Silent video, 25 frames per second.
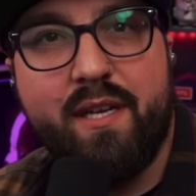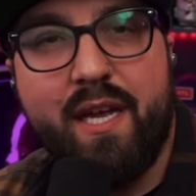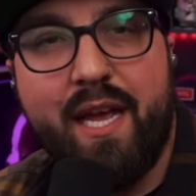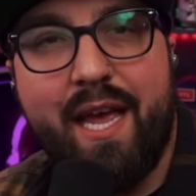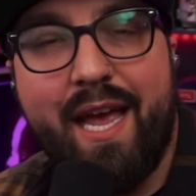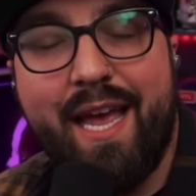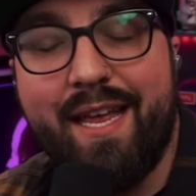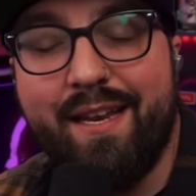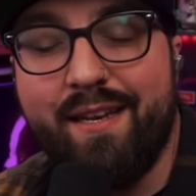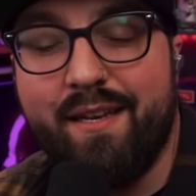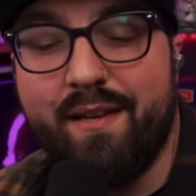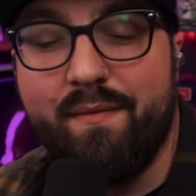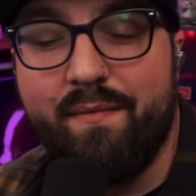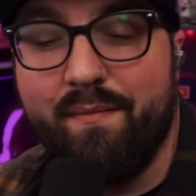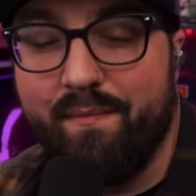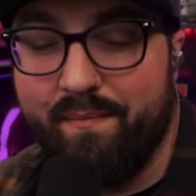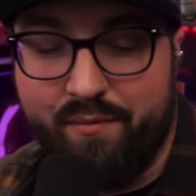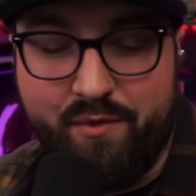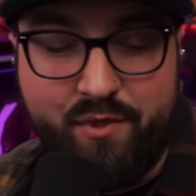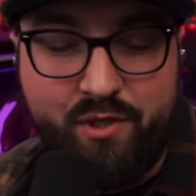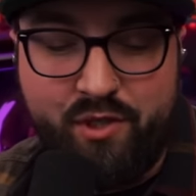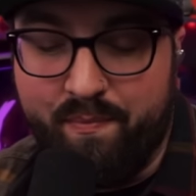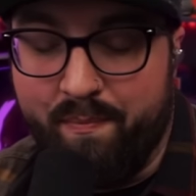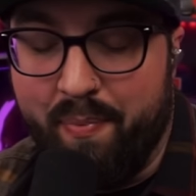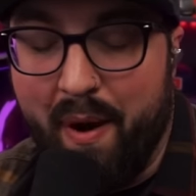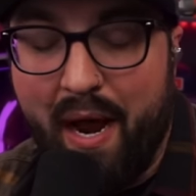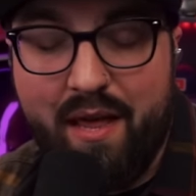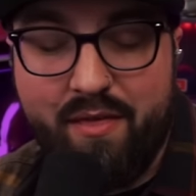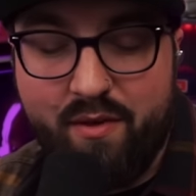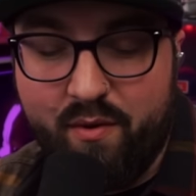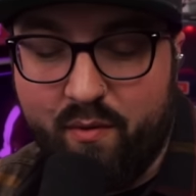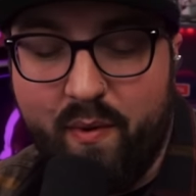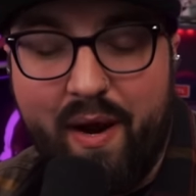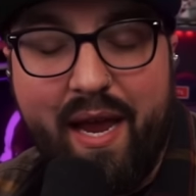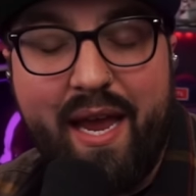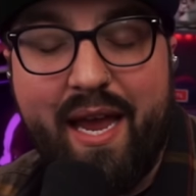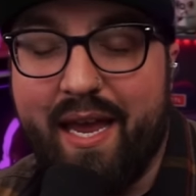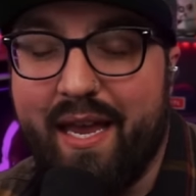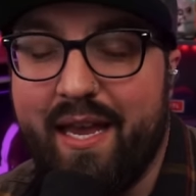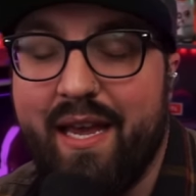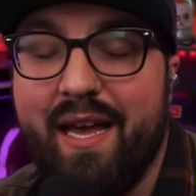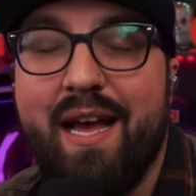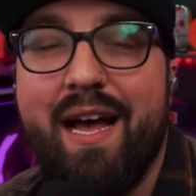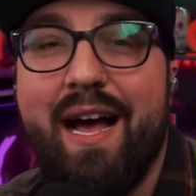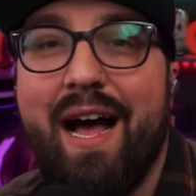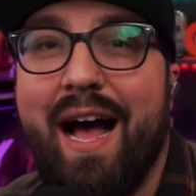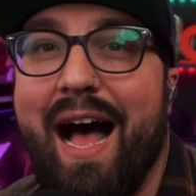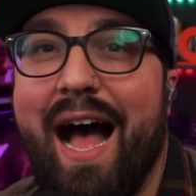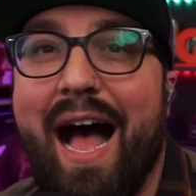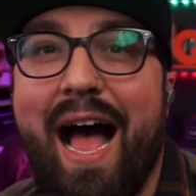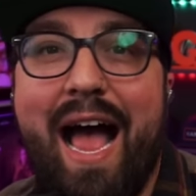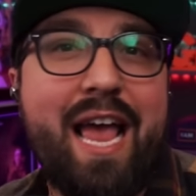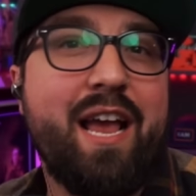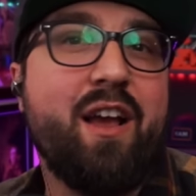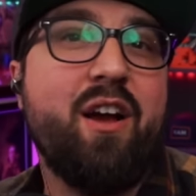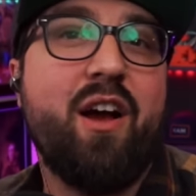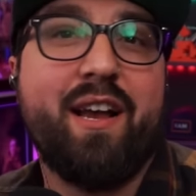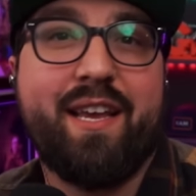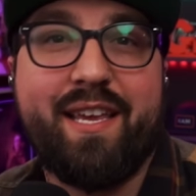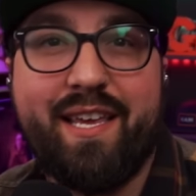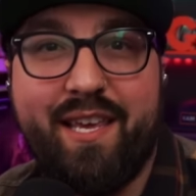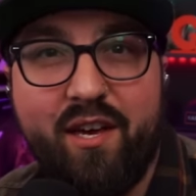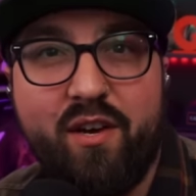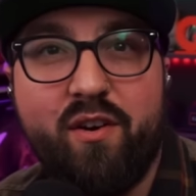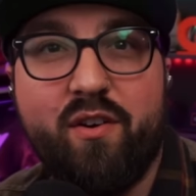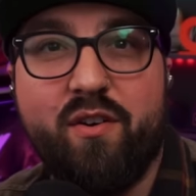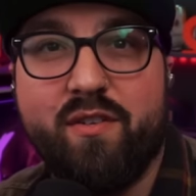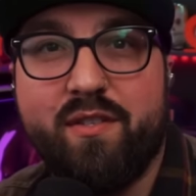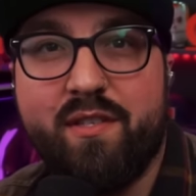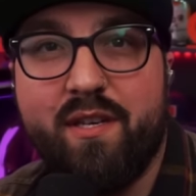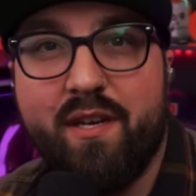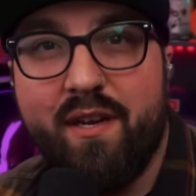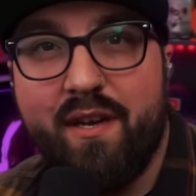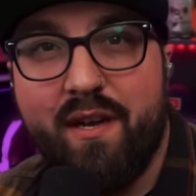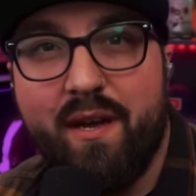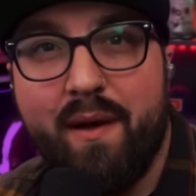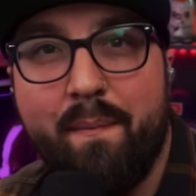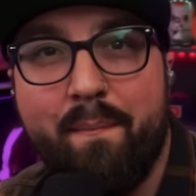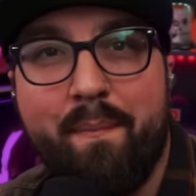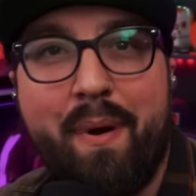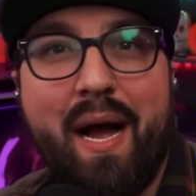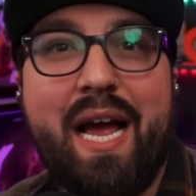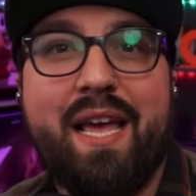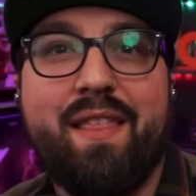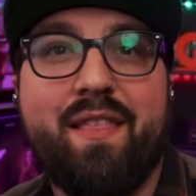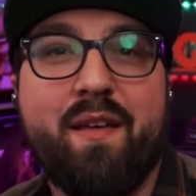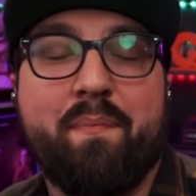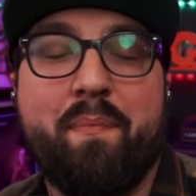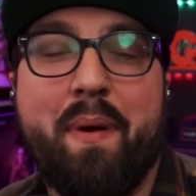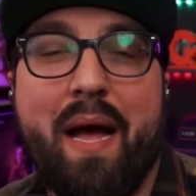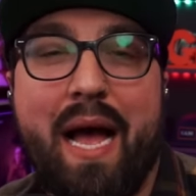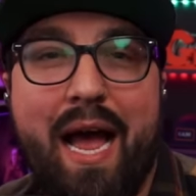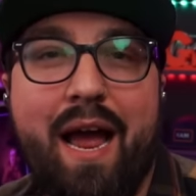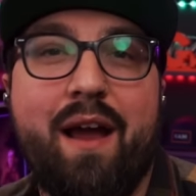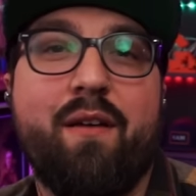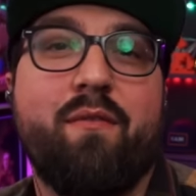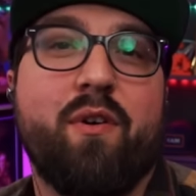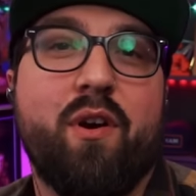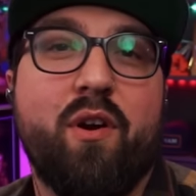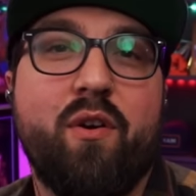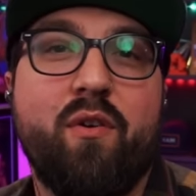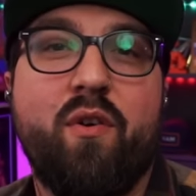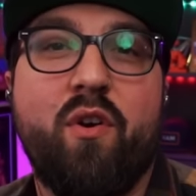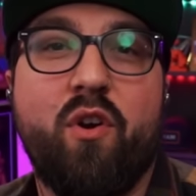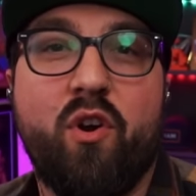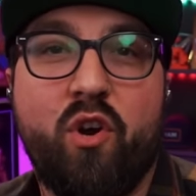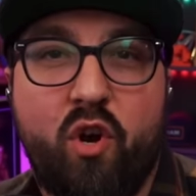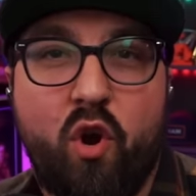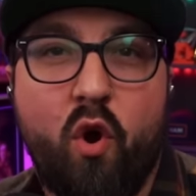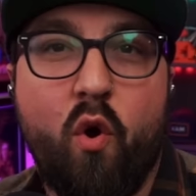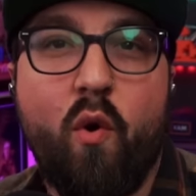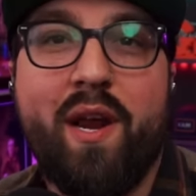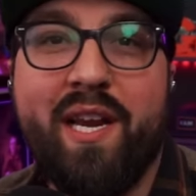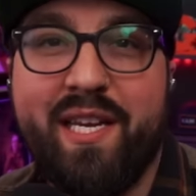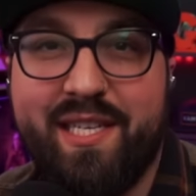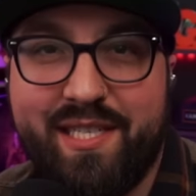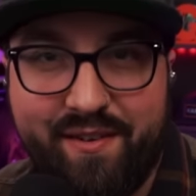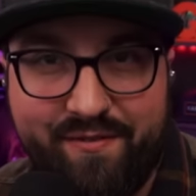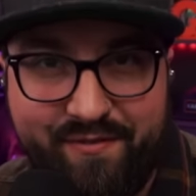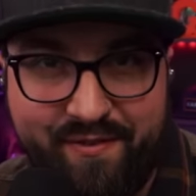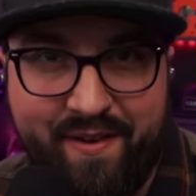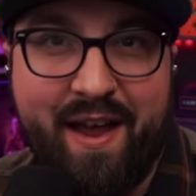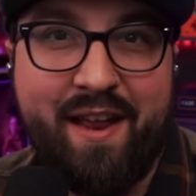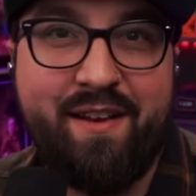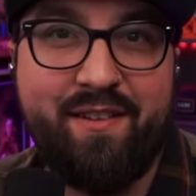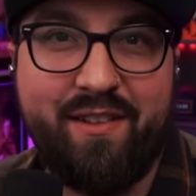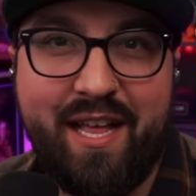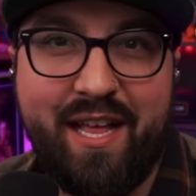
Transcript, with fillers: And by the way, I got killed by the pyro going to Final